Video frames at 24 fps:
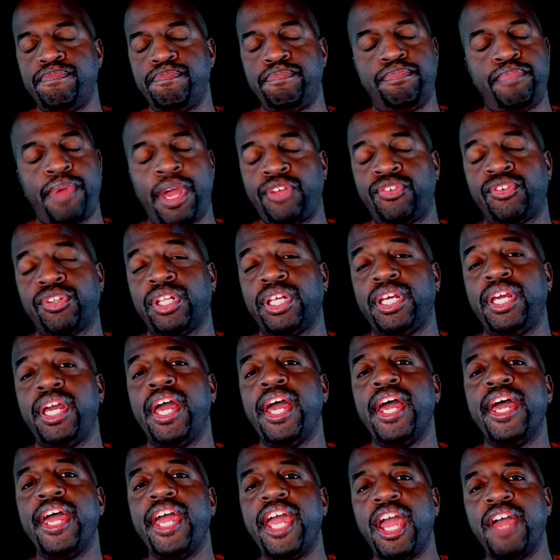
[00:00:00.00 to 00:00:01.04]
basically
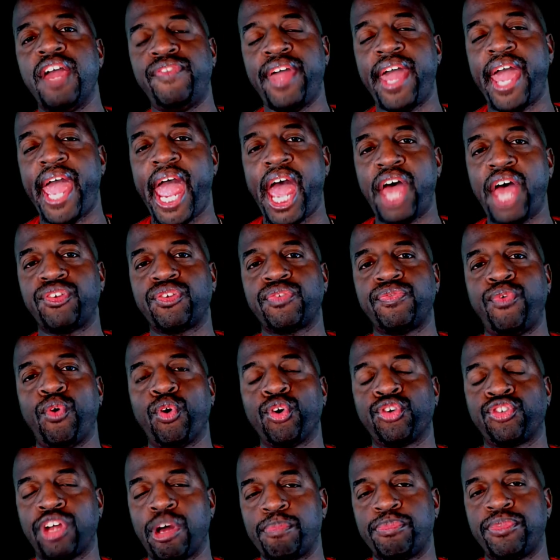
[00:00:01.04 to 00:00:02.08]
if they ask for
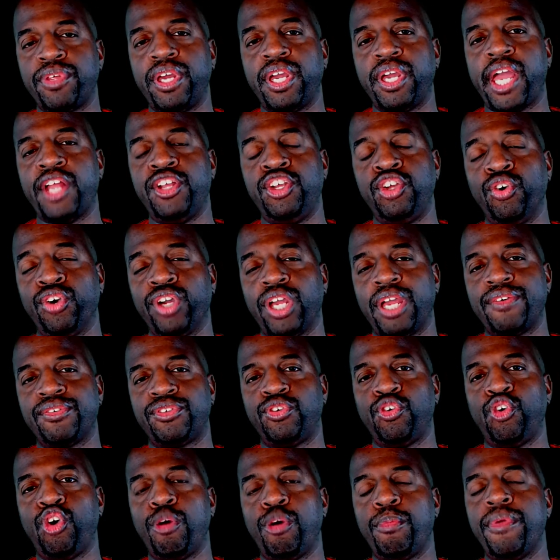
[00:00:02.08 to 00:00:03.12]
something and you don't give it
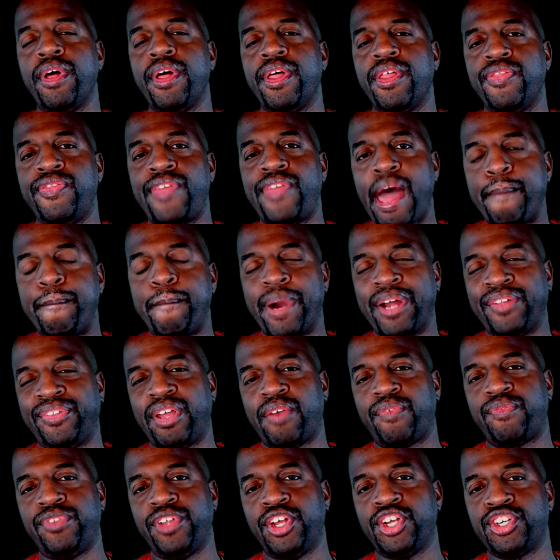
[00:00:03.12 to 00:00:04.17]
to them, that by
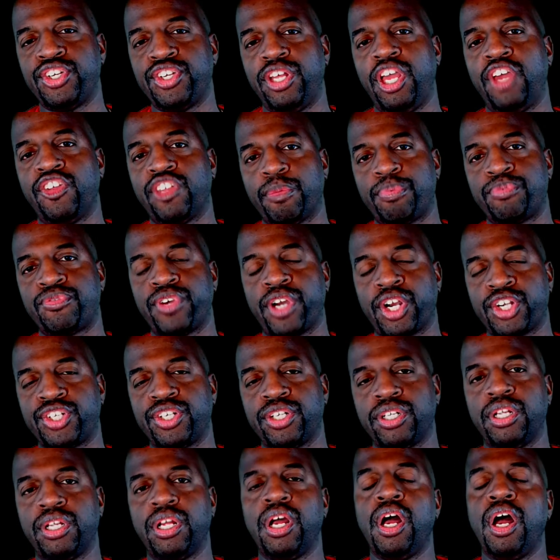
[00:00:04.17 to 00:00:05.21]
definition is
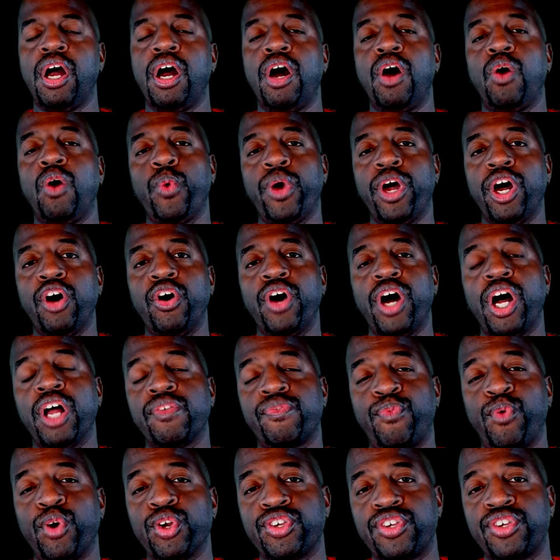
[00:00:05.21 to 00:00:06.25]
obstruction. Well,
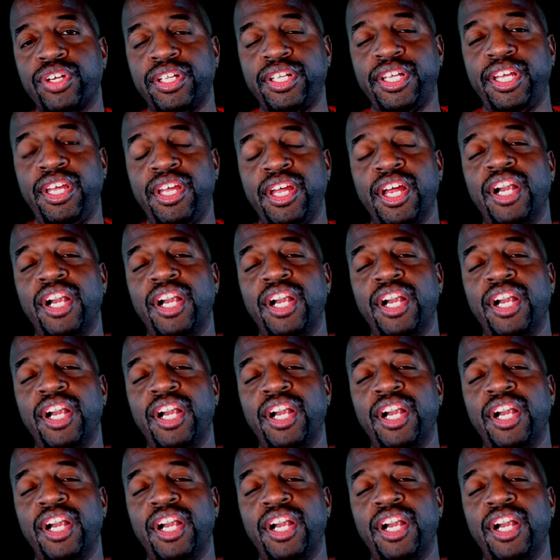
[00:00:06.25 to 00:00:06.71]
unfortunately